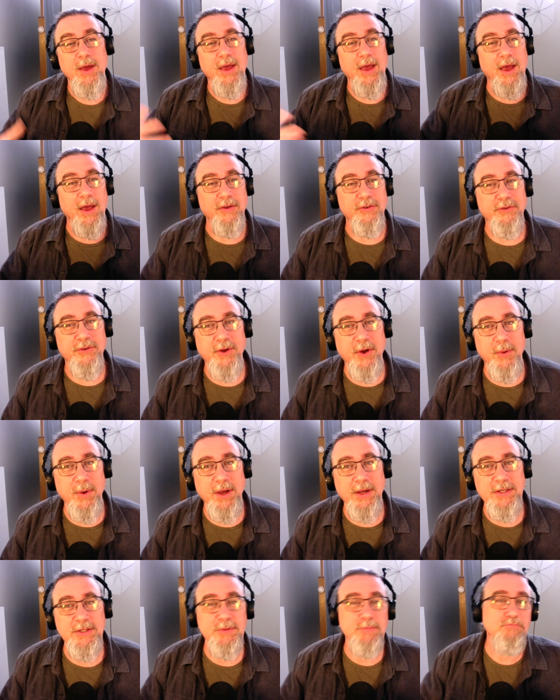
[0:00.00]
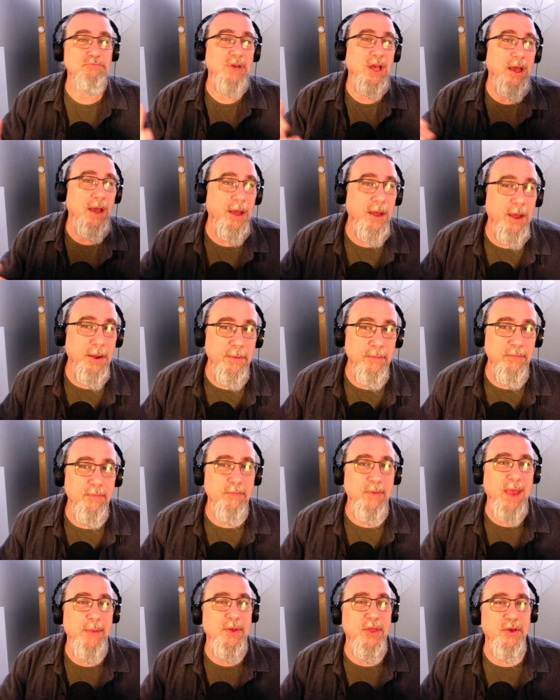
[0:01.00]
As Stoics,
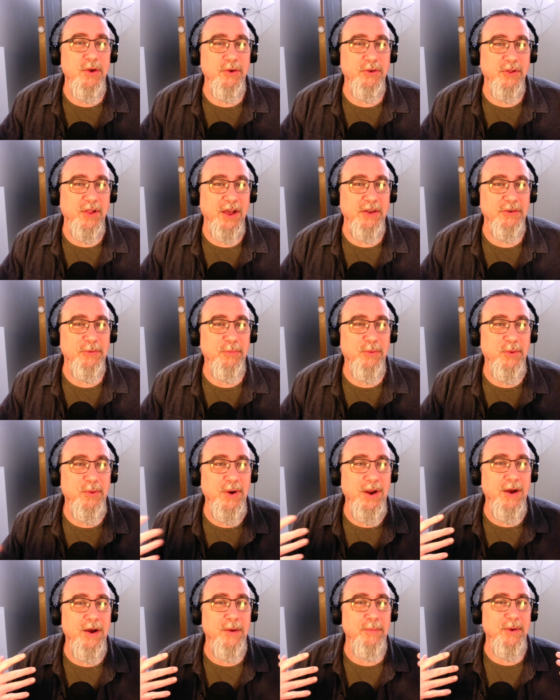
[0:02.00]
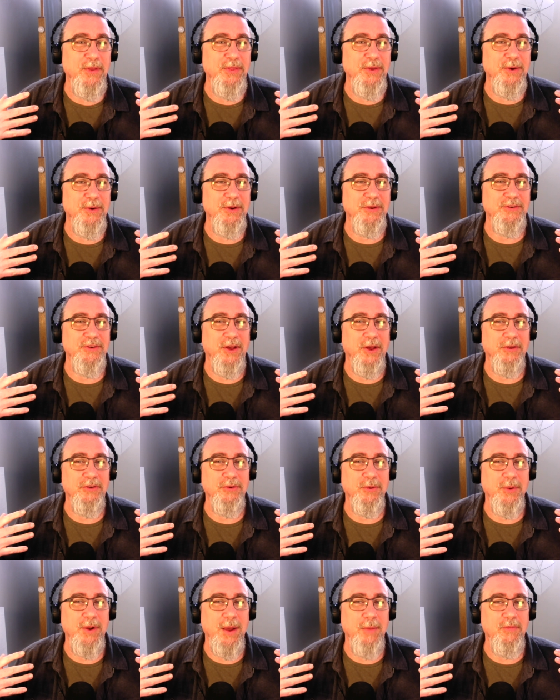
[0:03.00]
maybe there's less prayer, but there is
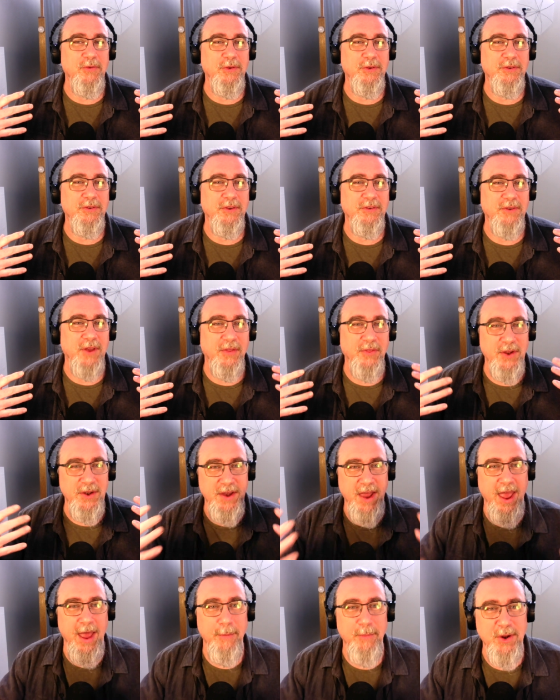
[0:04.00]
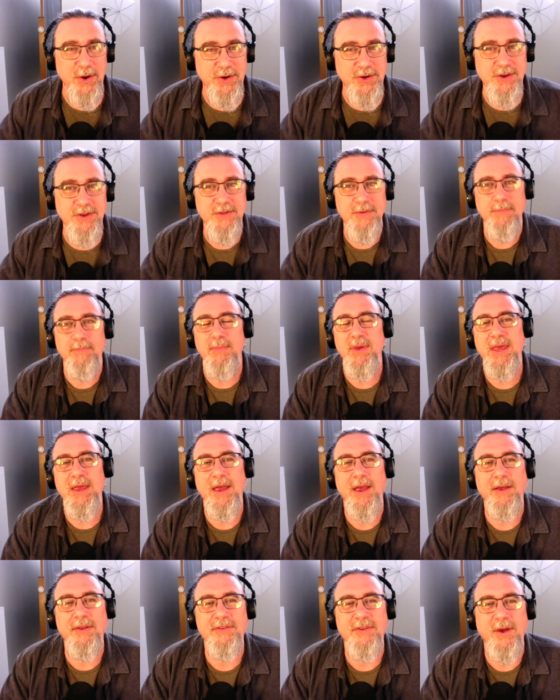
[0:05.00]
also an emphasis on the damaged
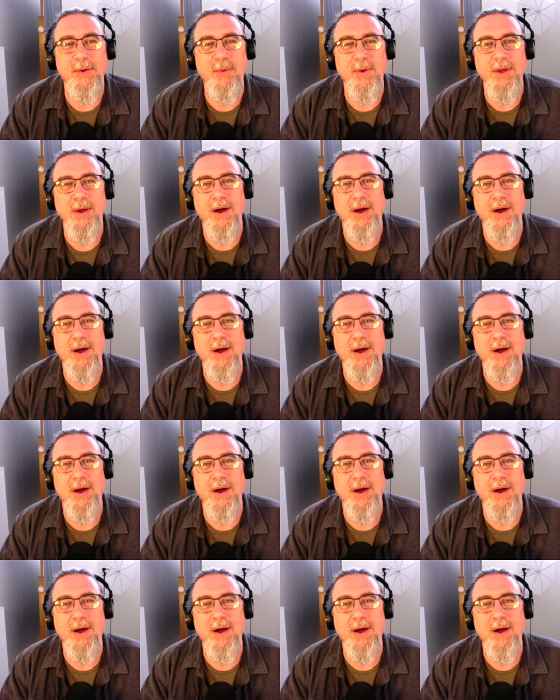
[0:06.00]
beings that we